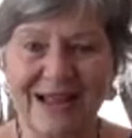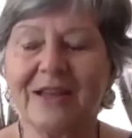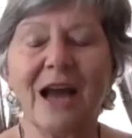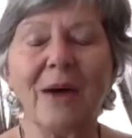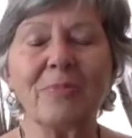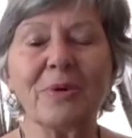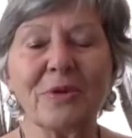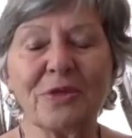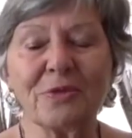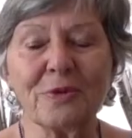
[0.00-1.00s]
Number
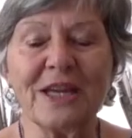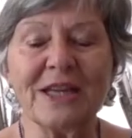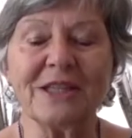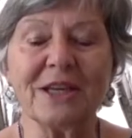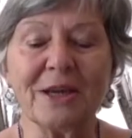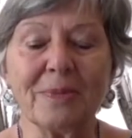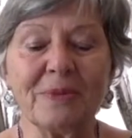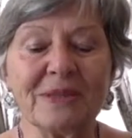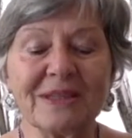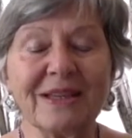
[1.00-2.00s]
3 tip
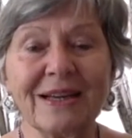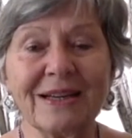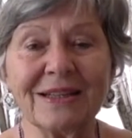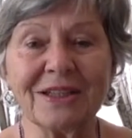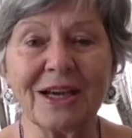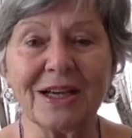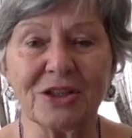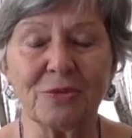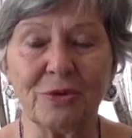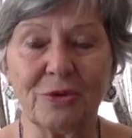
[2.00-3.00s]
is get in touch
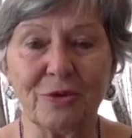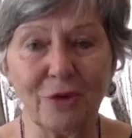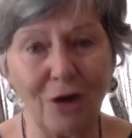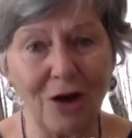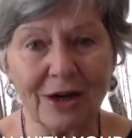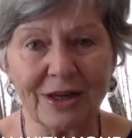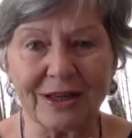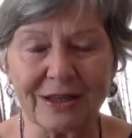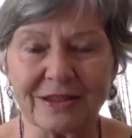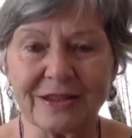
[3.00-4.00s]
with your
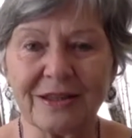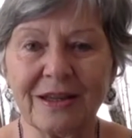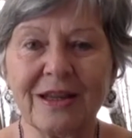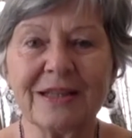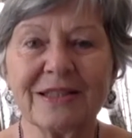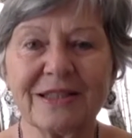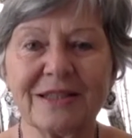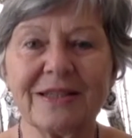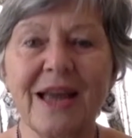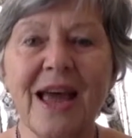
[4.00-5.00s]
audience.
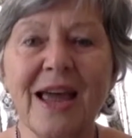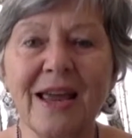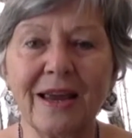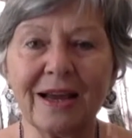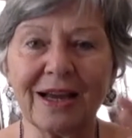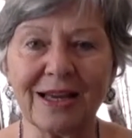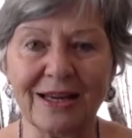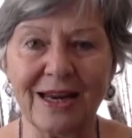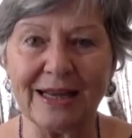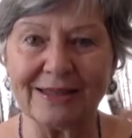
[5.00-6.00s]
Stay
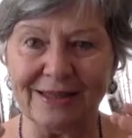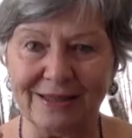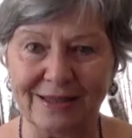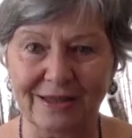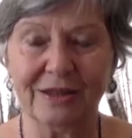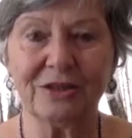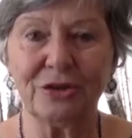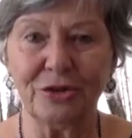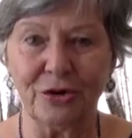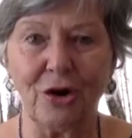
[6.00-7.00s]
connected
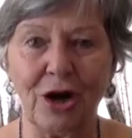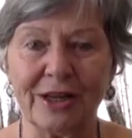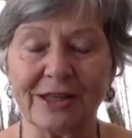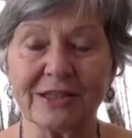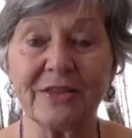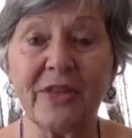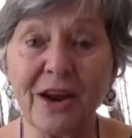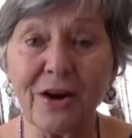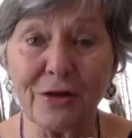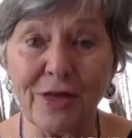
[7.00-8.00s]
to your audience.
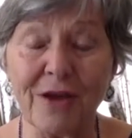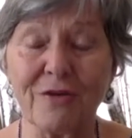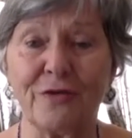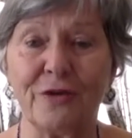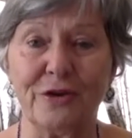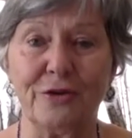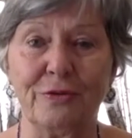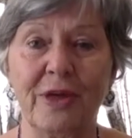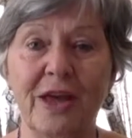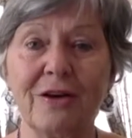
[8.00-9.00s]
They are there for
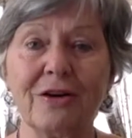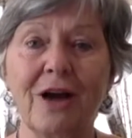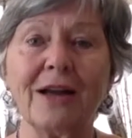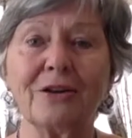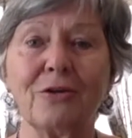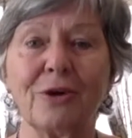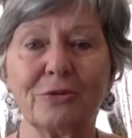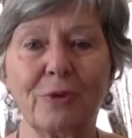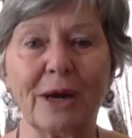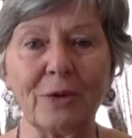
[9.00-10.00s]
you. They are not going
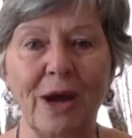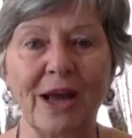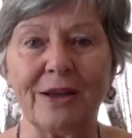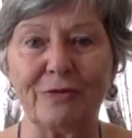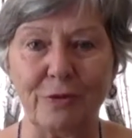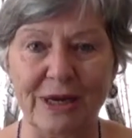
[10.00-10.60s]
to run away if you